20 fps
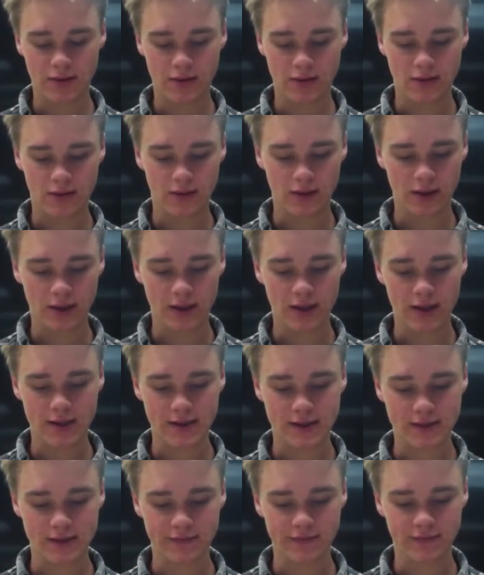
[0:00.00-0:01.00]
court
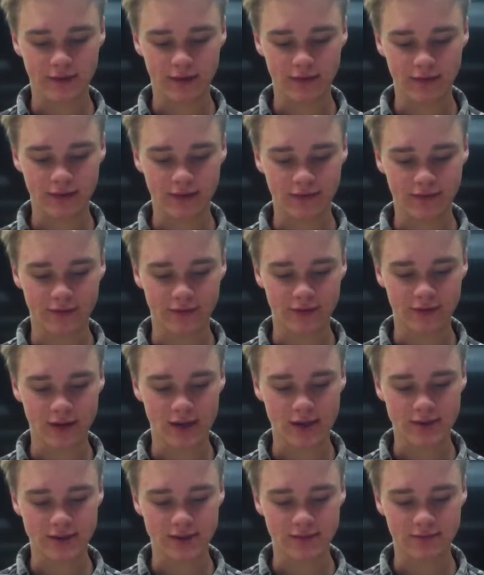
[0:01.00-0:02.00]
case involving
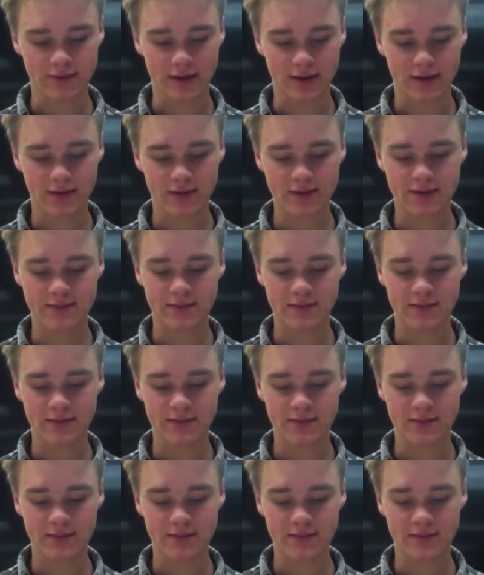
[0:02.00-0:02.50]
Verizon records